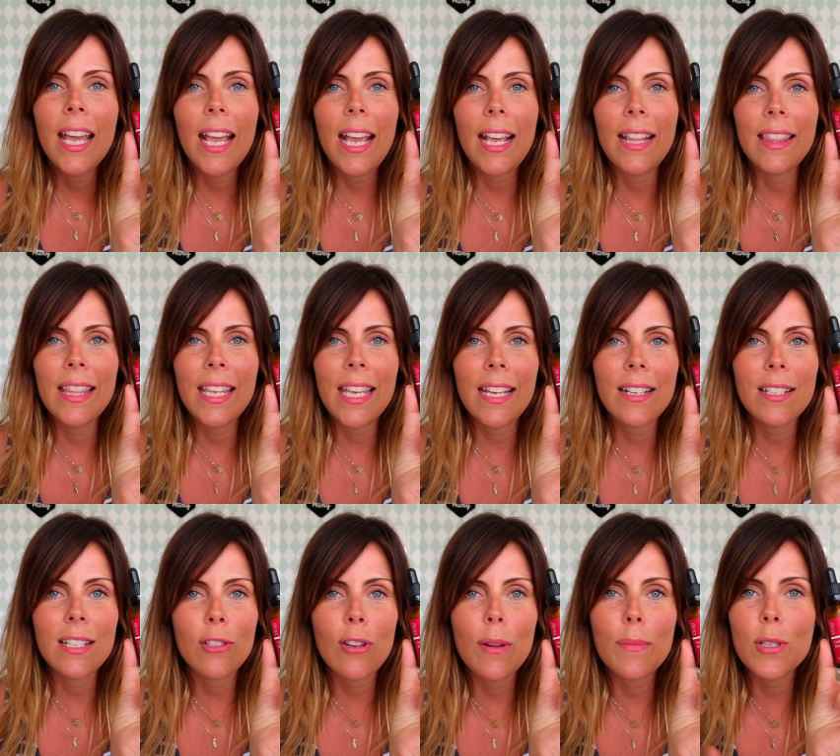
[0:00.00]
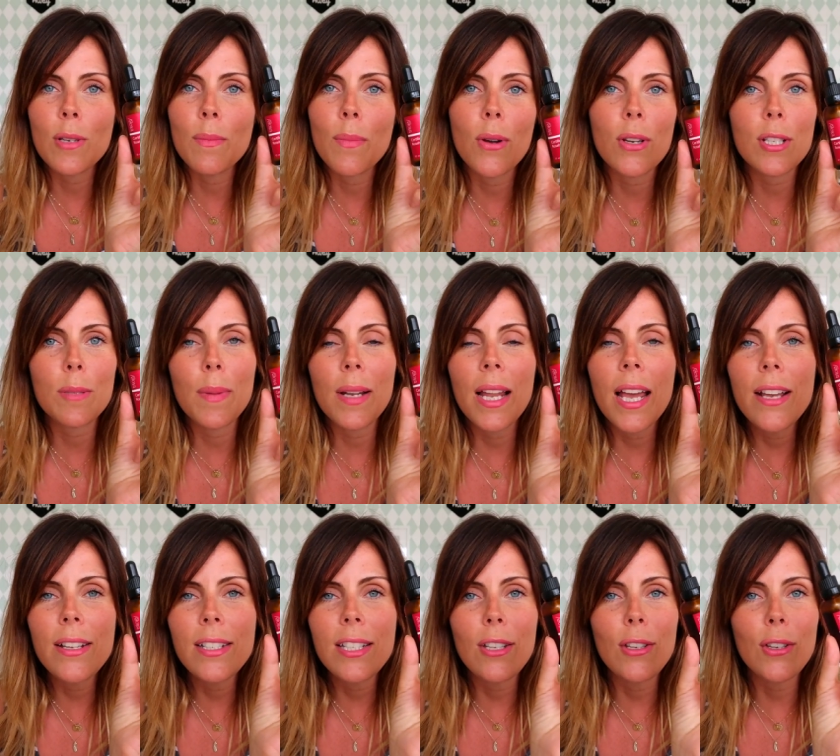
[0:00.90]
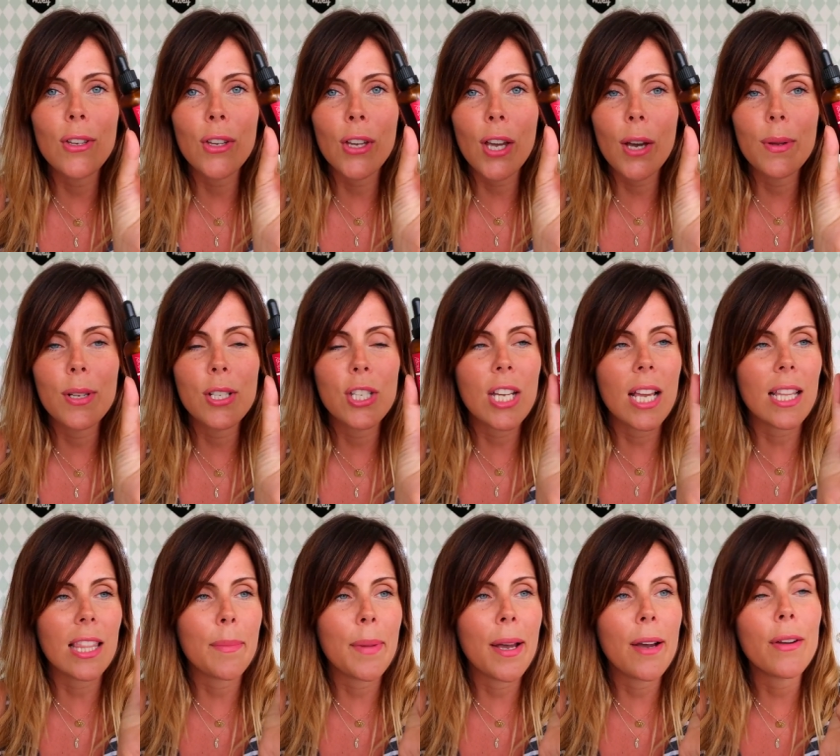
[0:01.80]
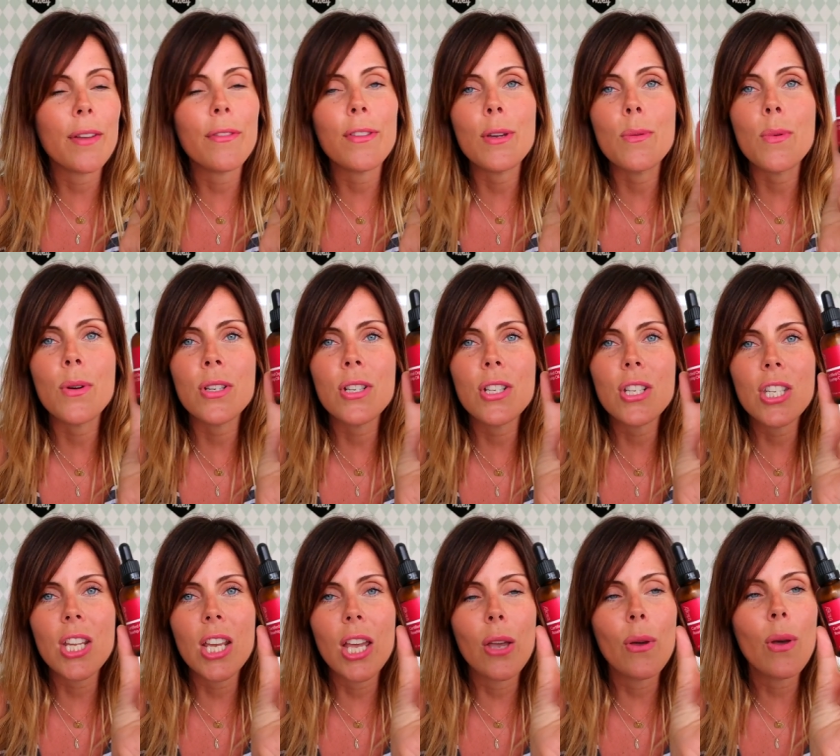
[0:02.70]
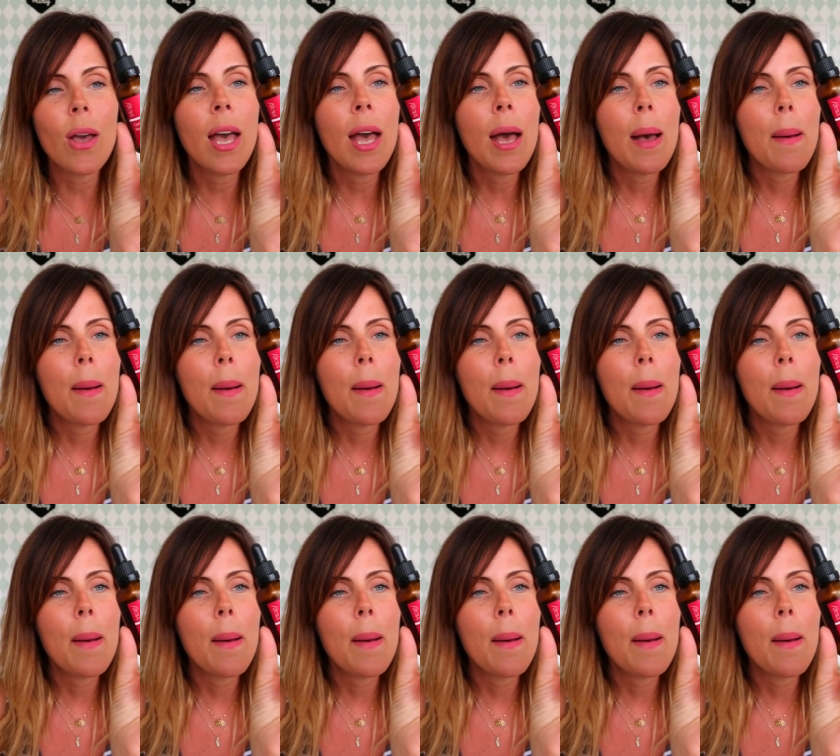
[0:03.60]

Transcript: in the description box below so you can go and check them out if you want to.